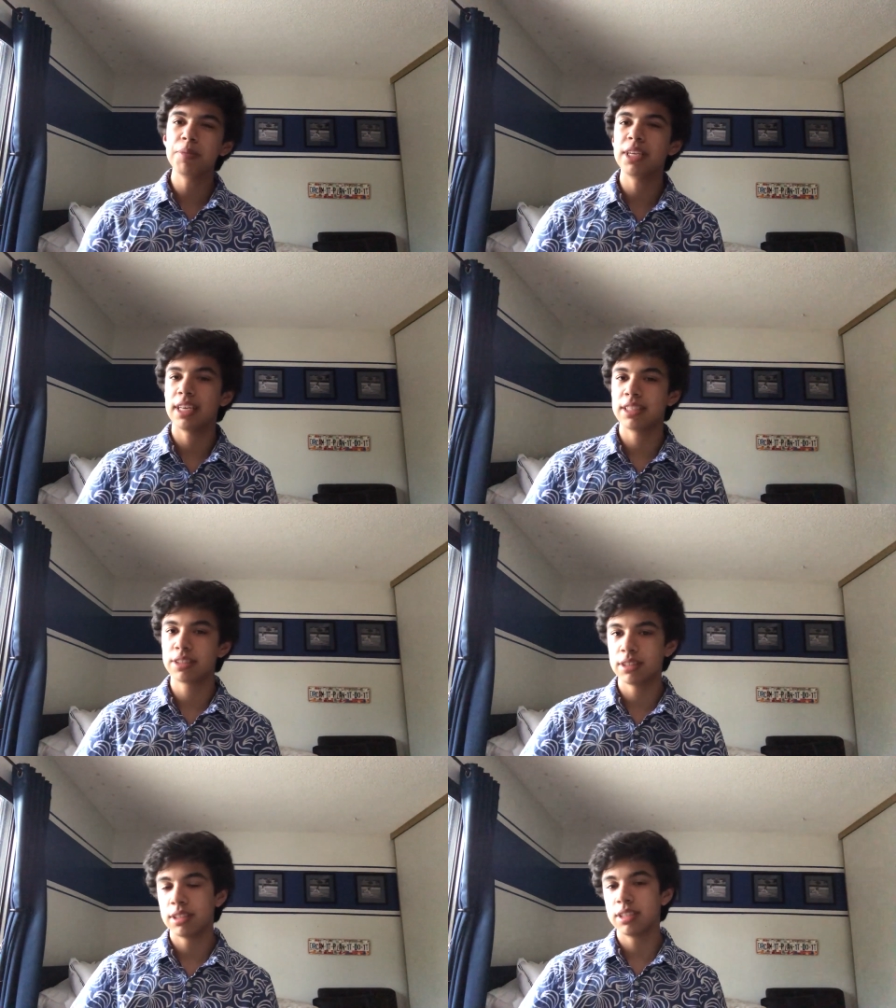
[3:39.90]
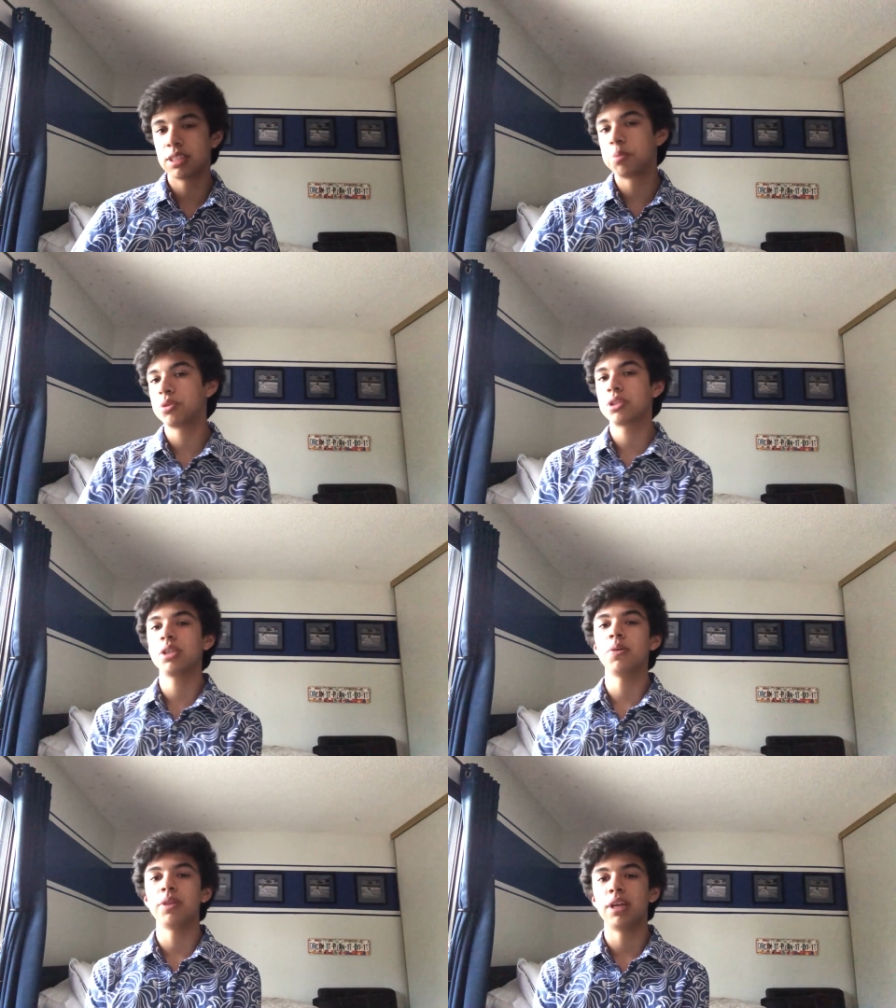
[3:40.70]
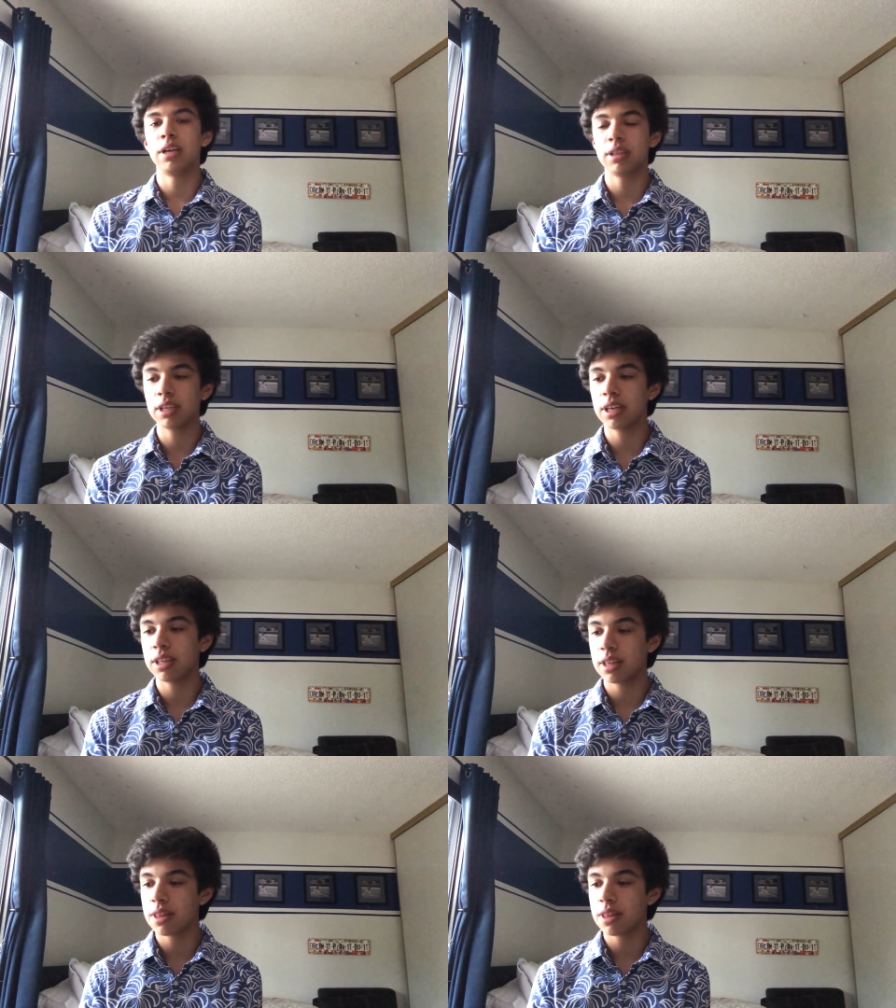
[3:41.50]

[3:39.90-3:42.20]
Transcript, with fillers: creaminess is supposed to go in there.